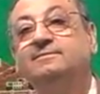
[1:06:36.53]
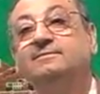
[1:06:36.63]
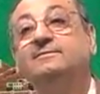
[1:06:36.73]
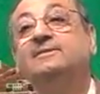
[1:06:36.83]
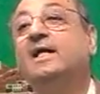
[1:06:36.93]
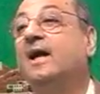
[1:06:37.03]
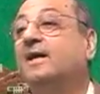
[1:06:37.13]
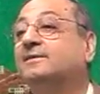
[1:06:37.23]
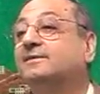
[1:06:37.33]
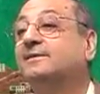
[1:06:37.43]
Naat.
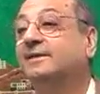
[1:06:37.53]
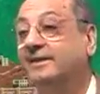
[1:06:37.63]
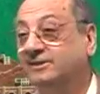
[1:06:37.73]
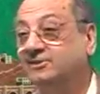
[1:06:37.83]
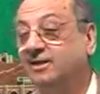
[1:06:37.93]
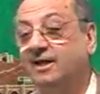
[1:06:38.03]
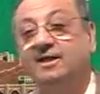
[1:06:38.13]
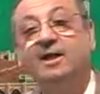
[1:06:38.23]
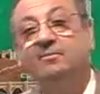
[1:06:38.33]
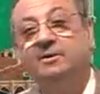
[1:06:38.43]
It is not.
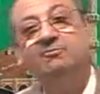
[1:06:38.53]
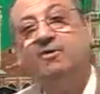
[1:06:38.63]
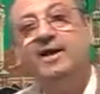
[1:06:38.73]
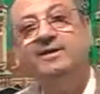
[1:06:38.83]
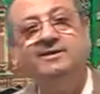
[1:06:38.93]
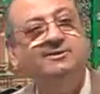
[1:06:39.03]
But why it is